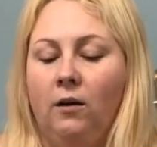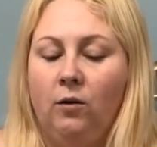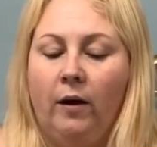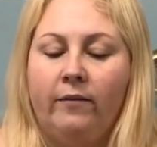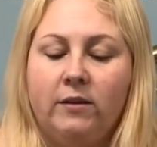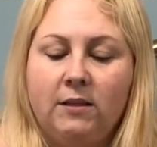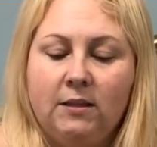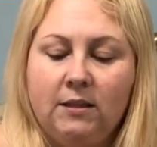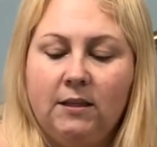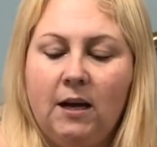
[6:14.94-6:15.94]
you have a
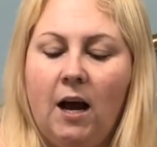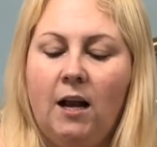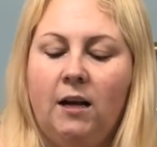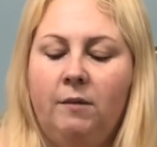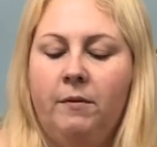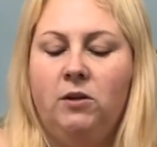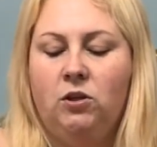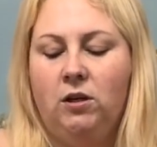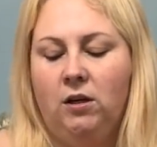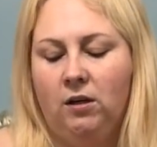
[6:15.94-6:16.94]
scanning
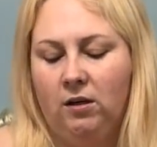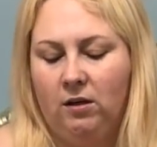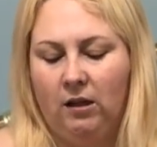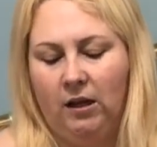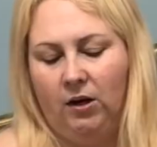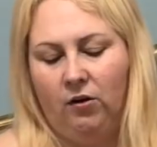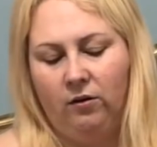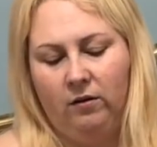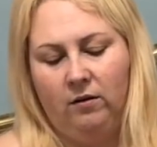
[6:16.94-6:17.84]
machine there.